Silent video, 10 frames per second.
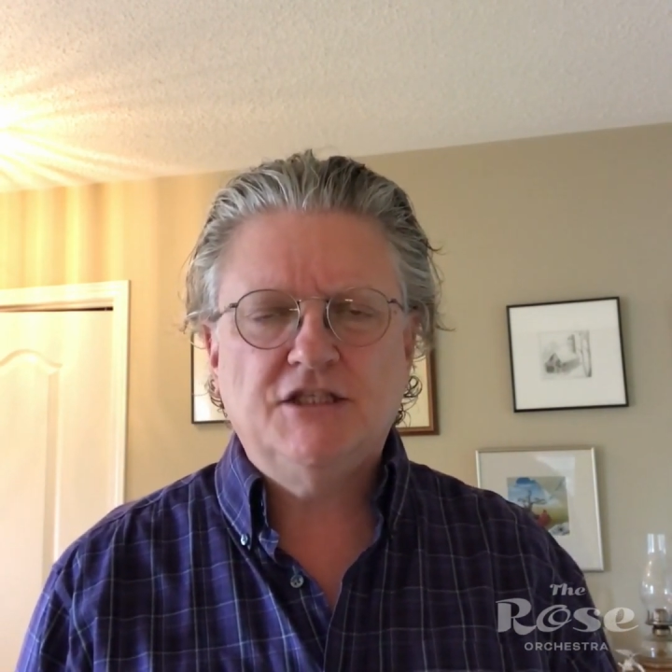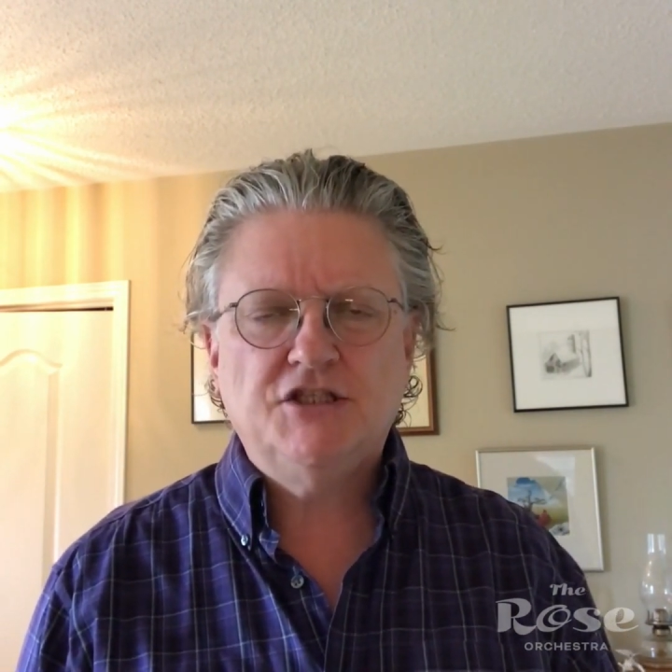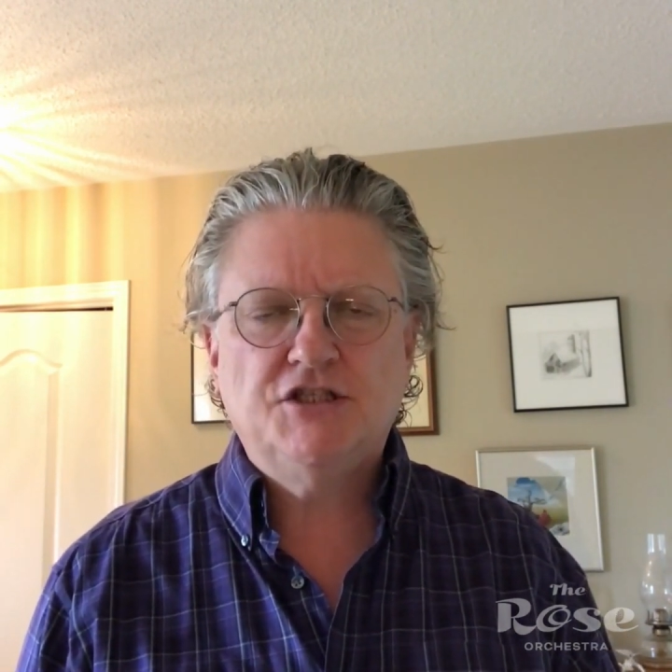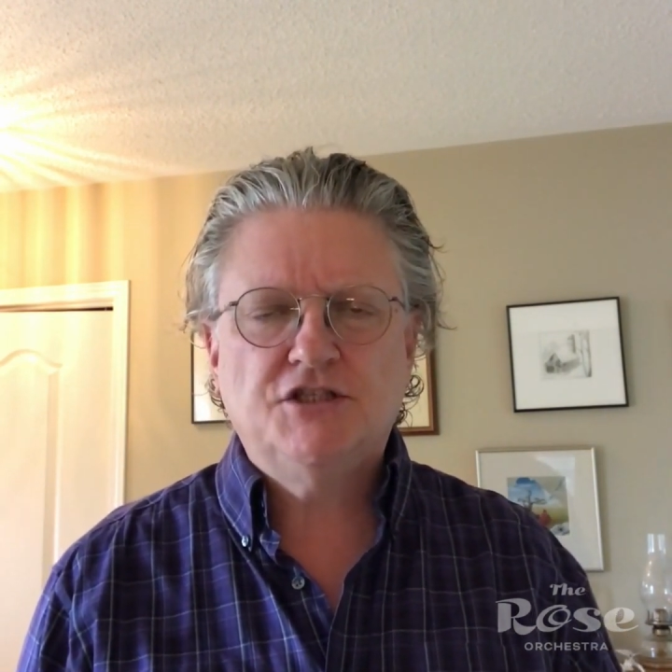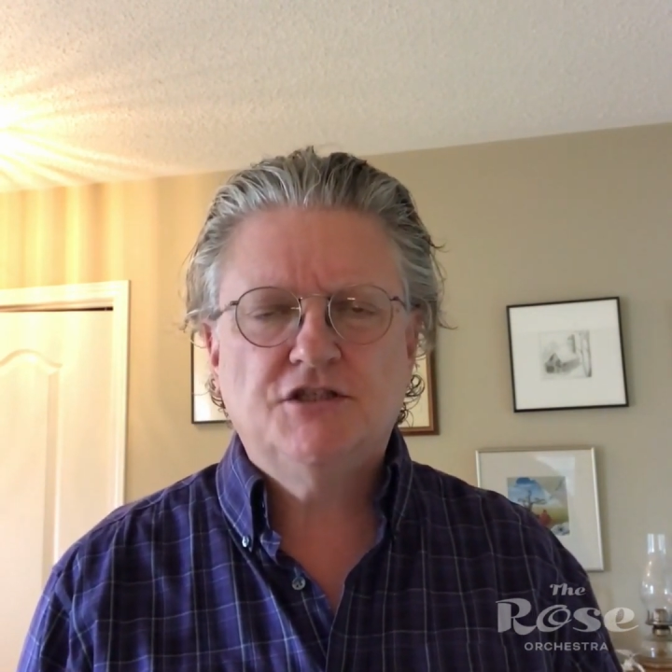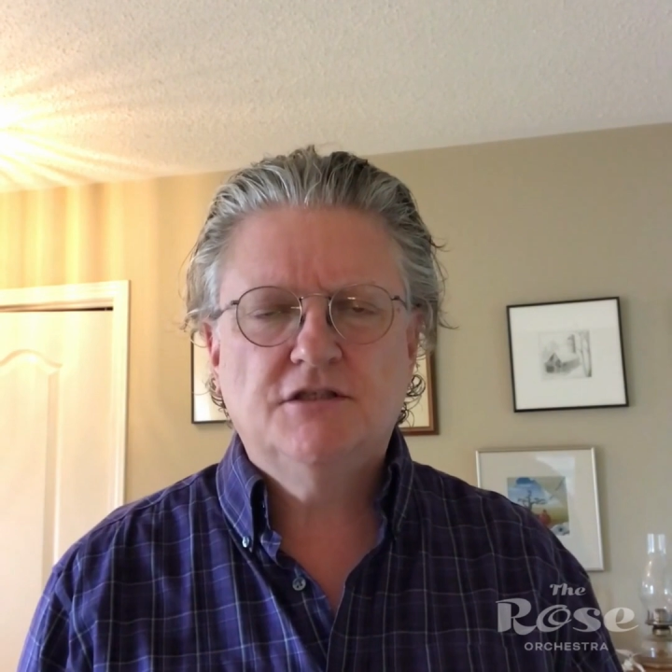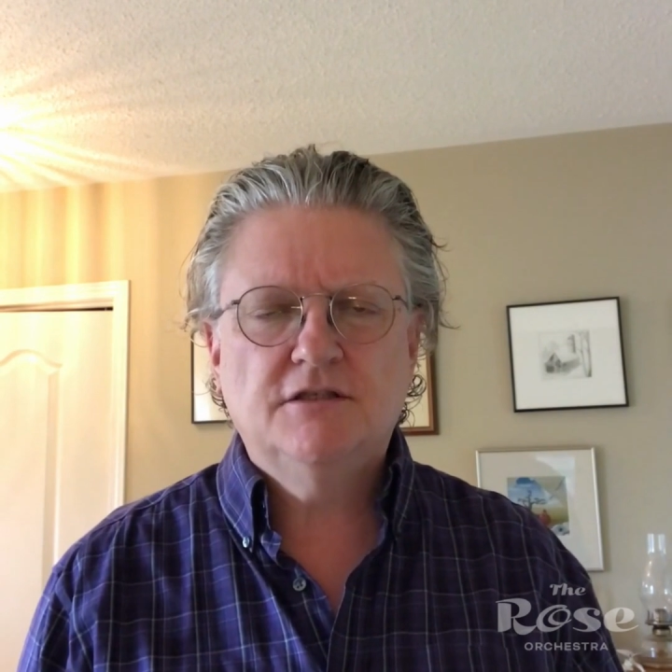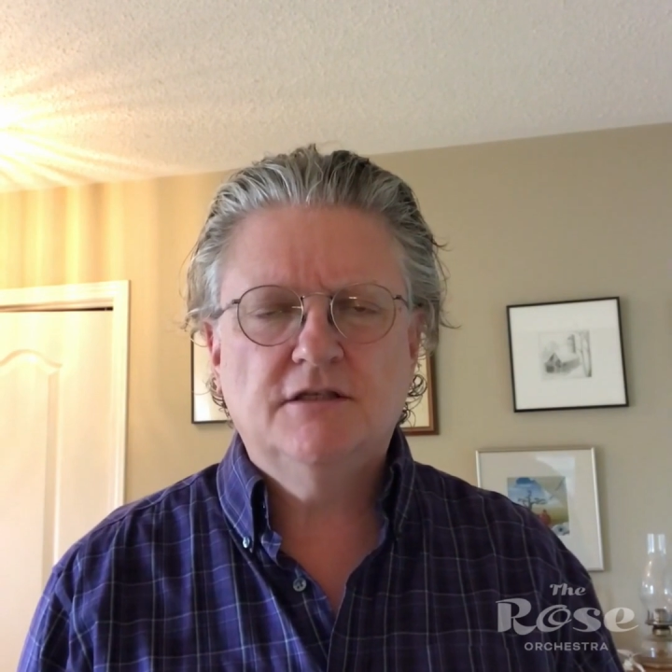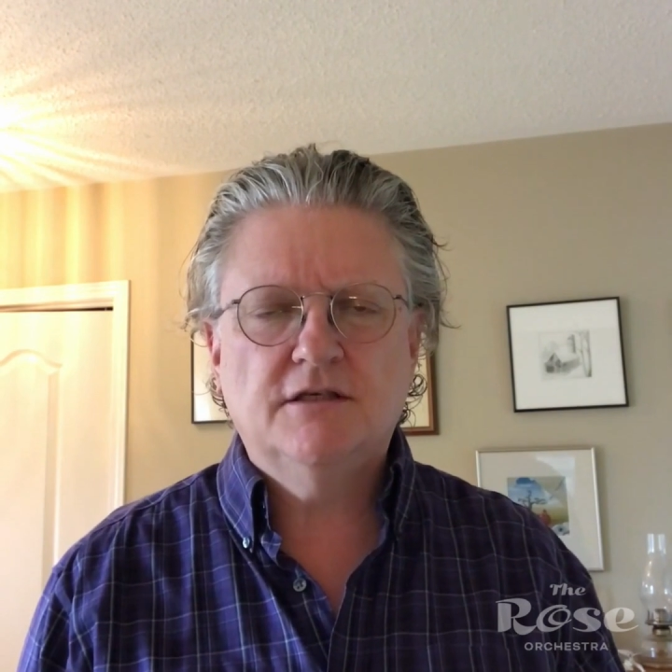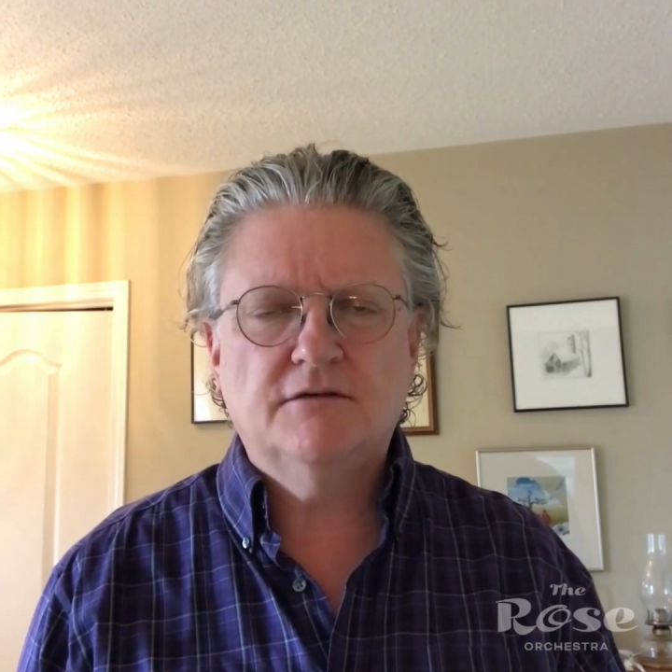
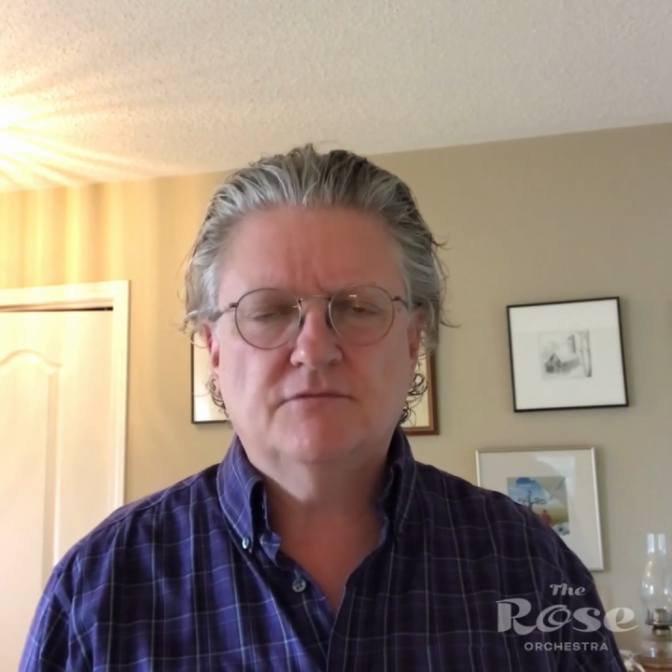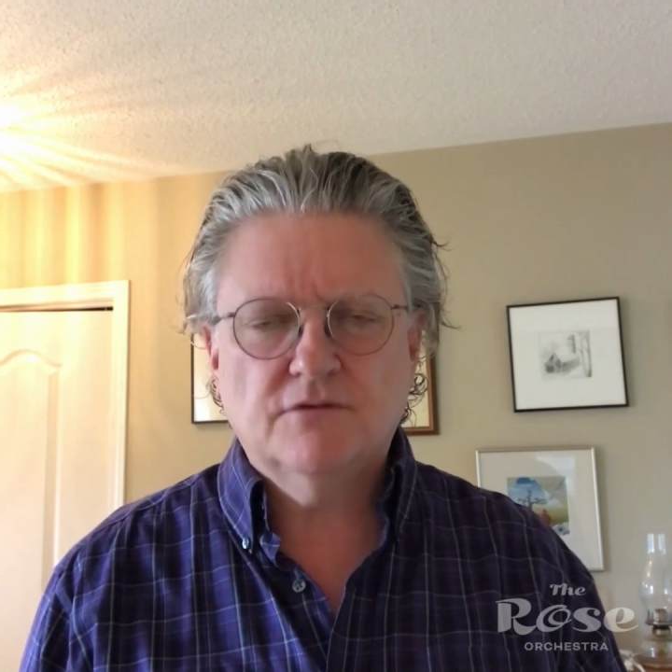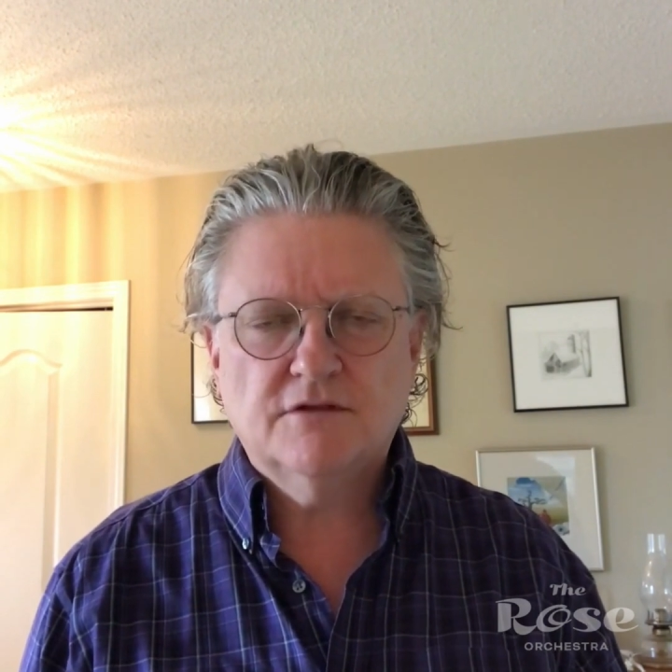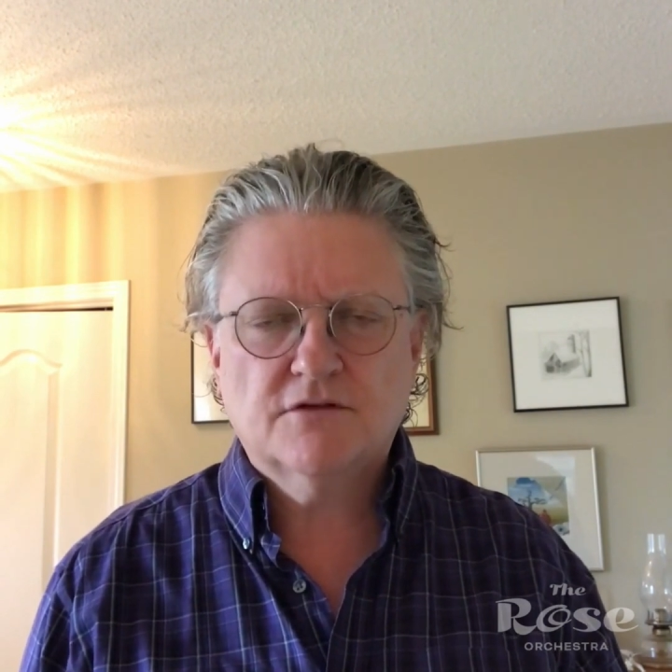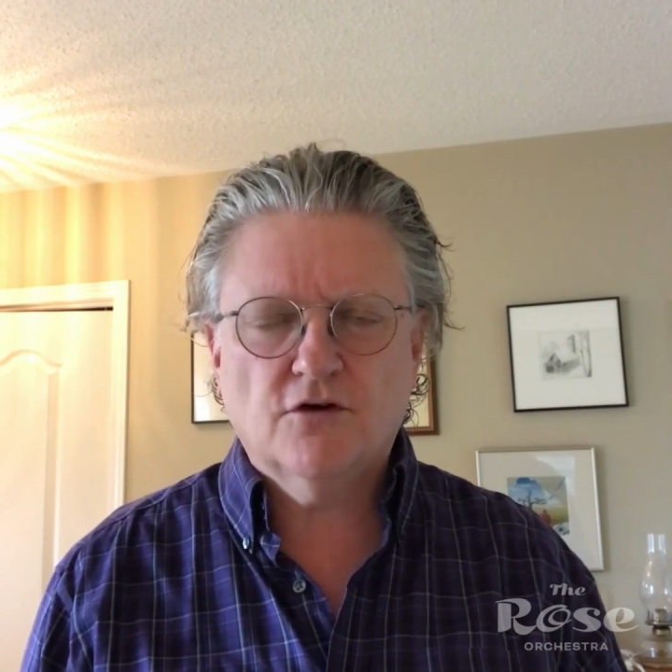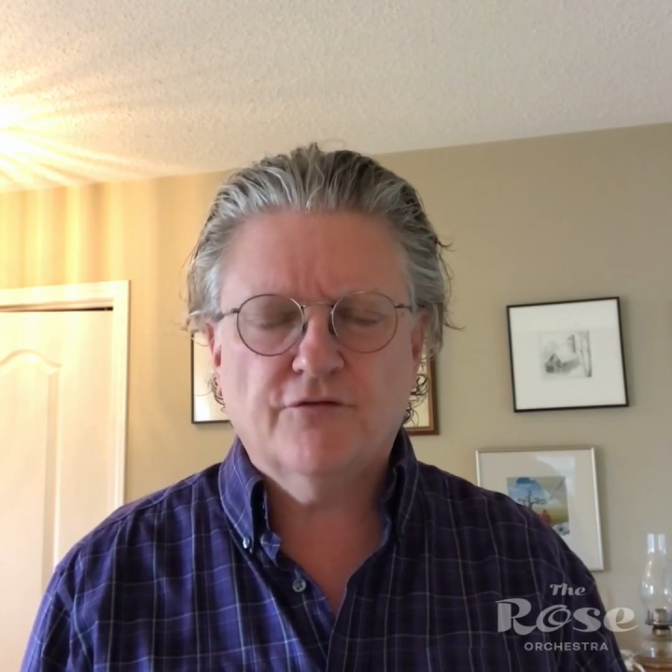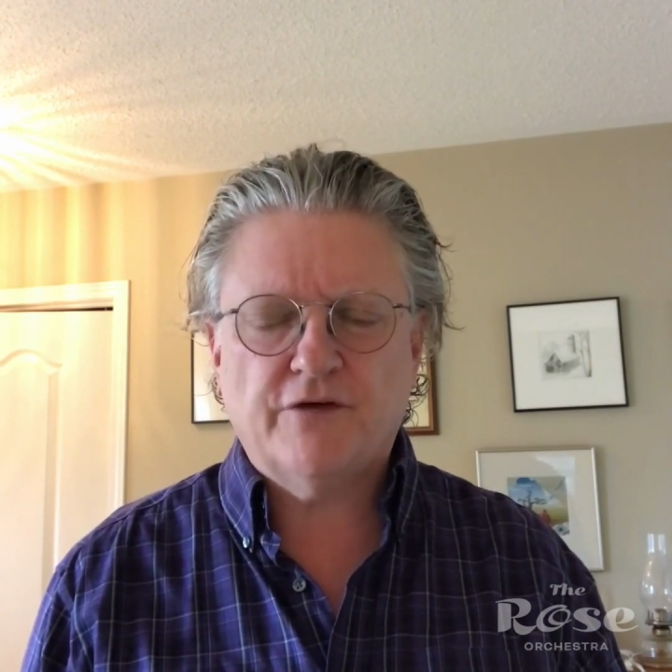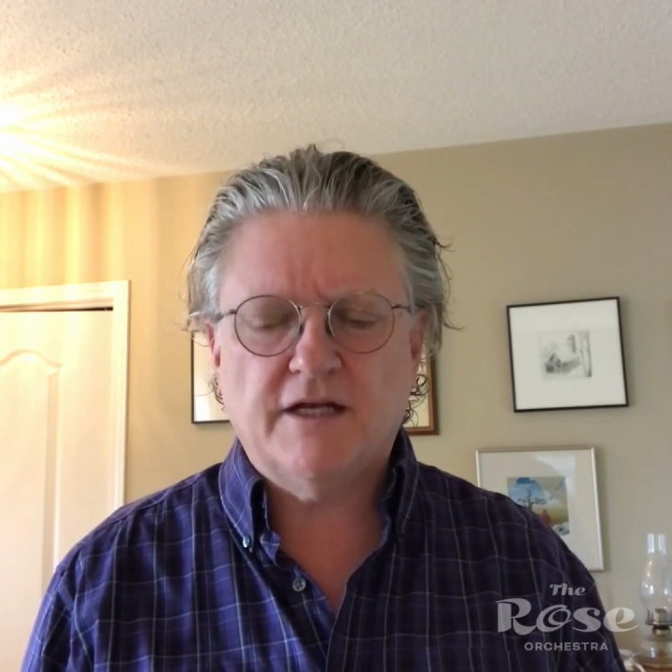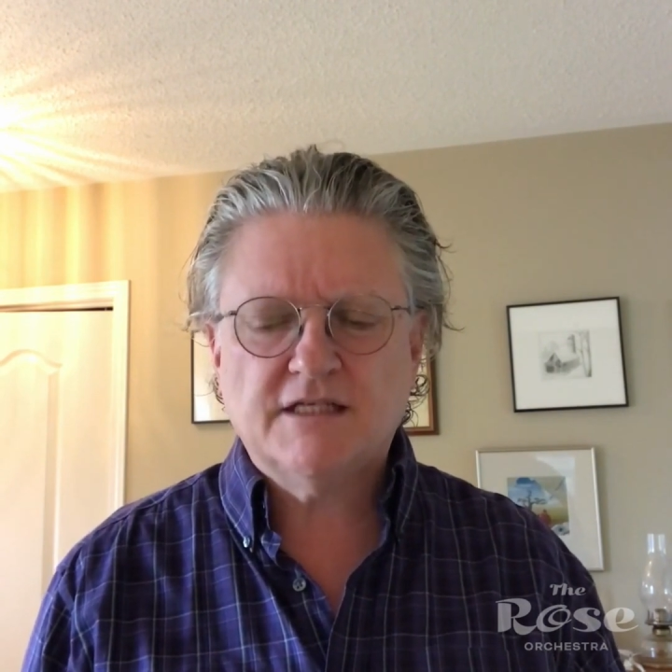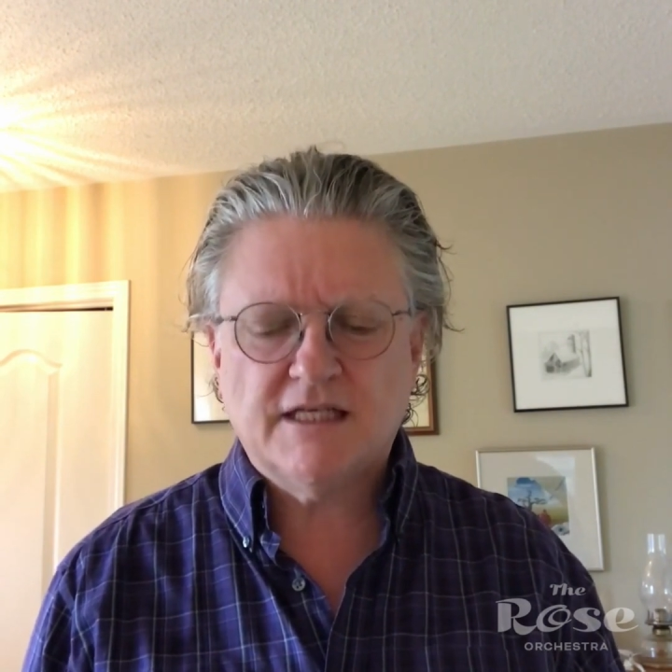his
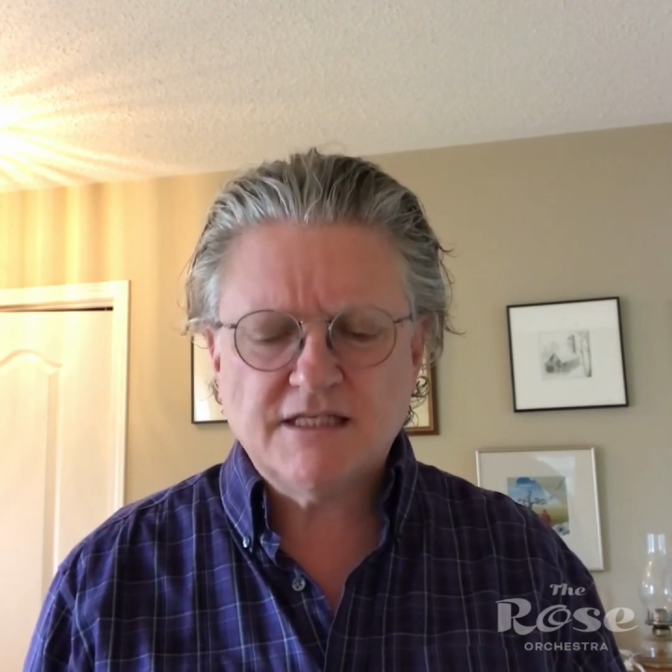girlfriend said,